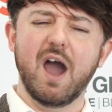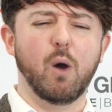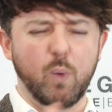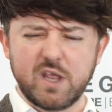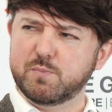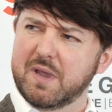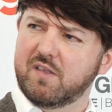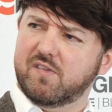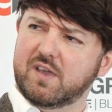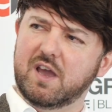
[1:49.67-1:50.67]
and which
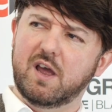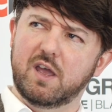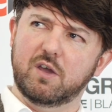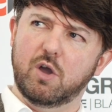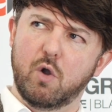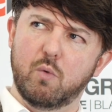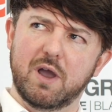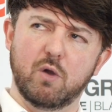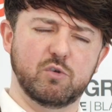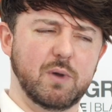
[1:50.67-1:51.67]
bits can I go
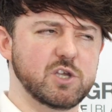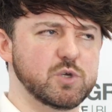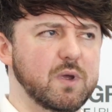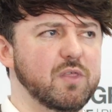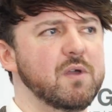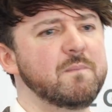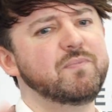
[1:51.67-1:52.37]
my own direction with.